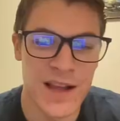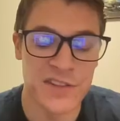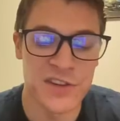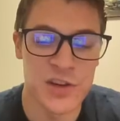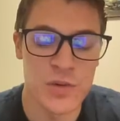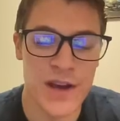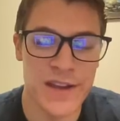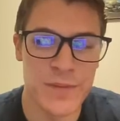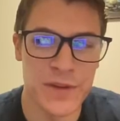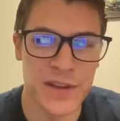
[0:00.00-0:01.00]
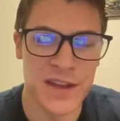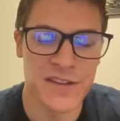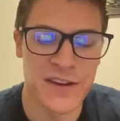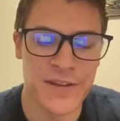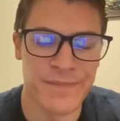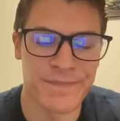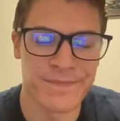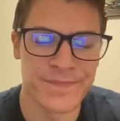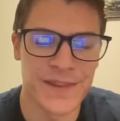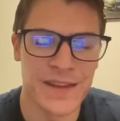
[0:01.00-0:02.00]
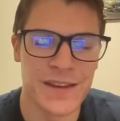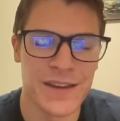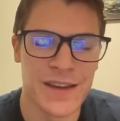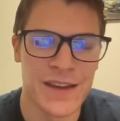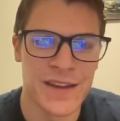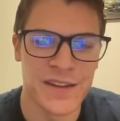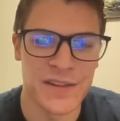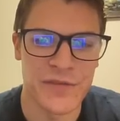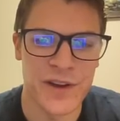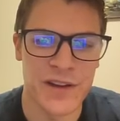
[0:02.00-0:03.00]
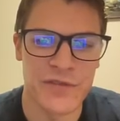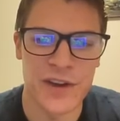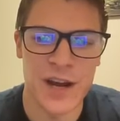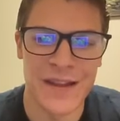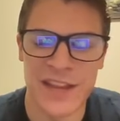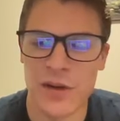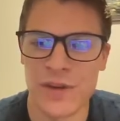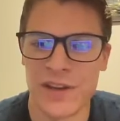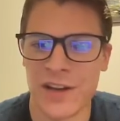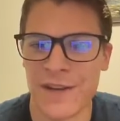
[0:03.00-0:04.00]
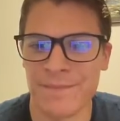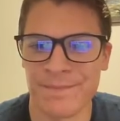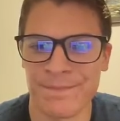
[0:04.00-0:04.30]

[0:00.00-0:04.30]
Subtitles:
I'll tell you why I didn't build an anti-air. Because I fucking forgot about that recon.